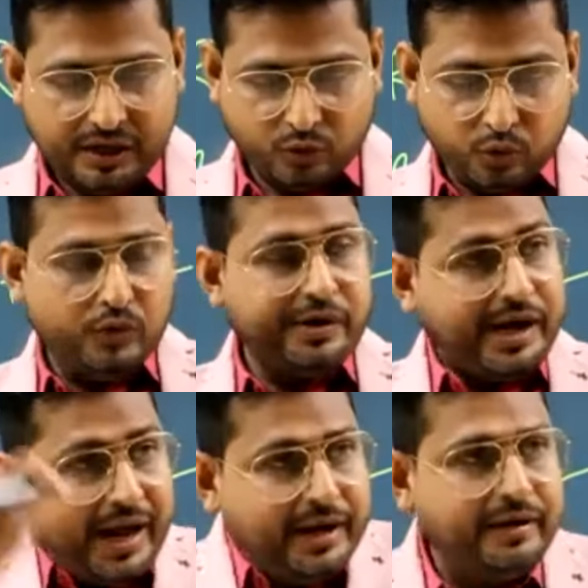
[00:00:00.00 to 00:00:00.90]
To
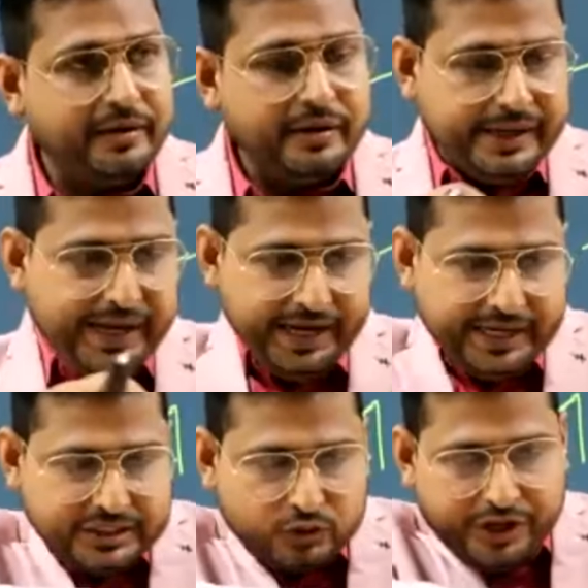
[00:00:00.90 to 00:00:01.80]
run, it
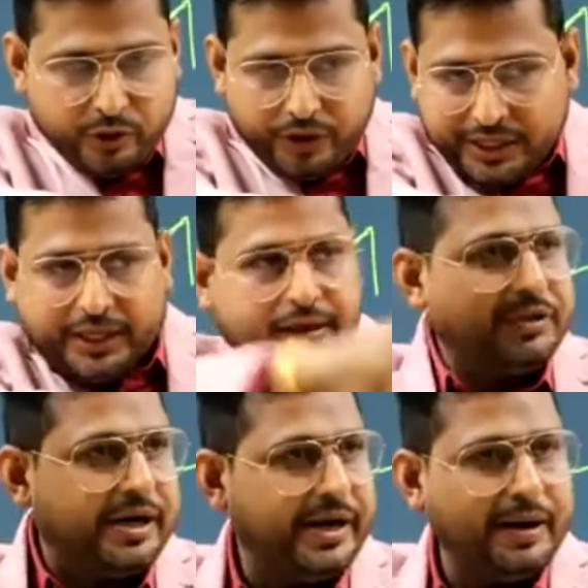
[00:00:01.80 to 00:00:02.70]
is going to retrieve the
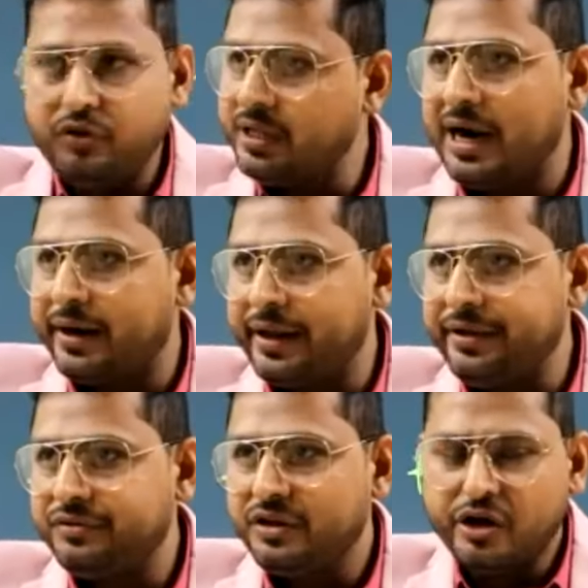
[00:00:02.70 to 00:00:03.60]
data from the hard drive.
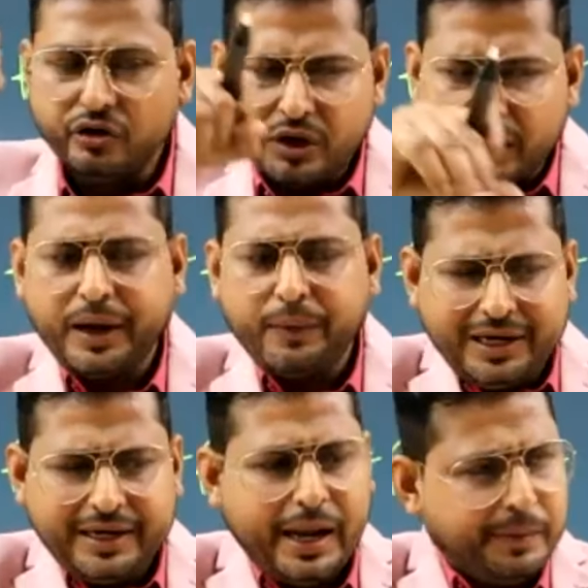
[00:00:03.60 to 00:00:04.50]
Retrieval
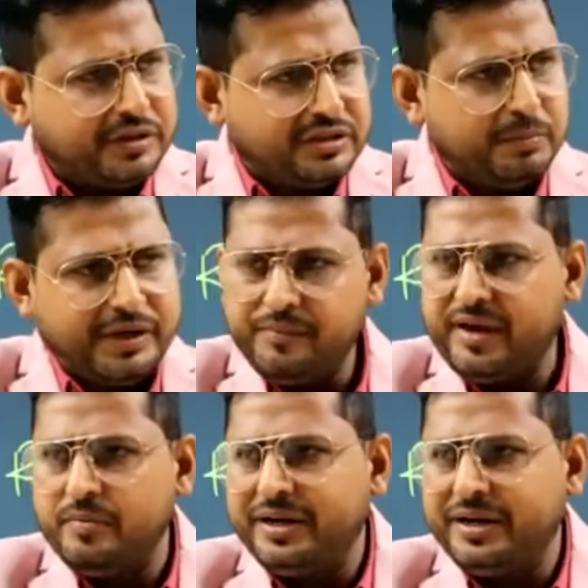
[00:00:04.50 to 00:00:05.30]
time, sometime can be